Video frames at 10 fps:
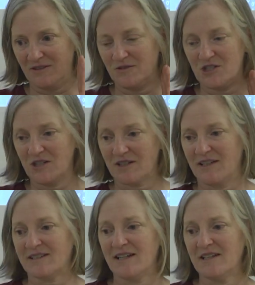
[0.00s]
you shouldn't
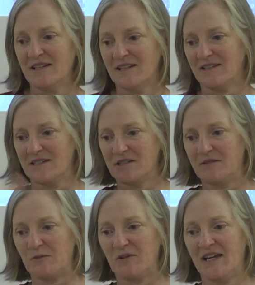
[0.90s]
collect anything unless
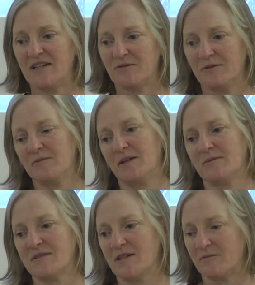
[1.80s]
you have a planned group
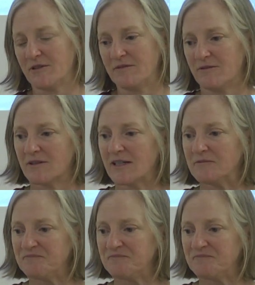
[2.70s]
level summary for it.